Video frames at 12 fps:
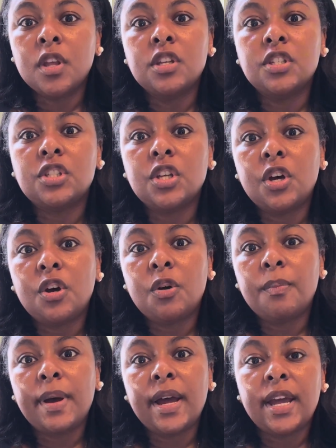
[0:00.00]
So
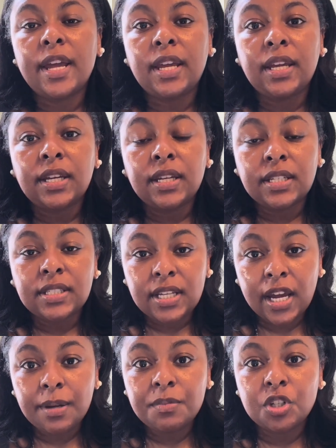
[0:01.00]
my
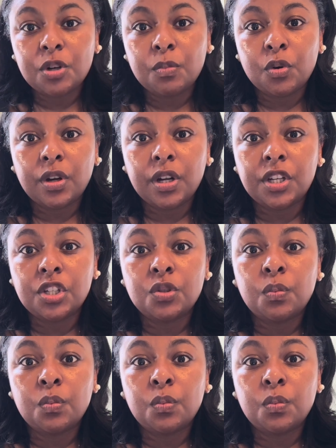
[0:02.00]
timeshare mortgage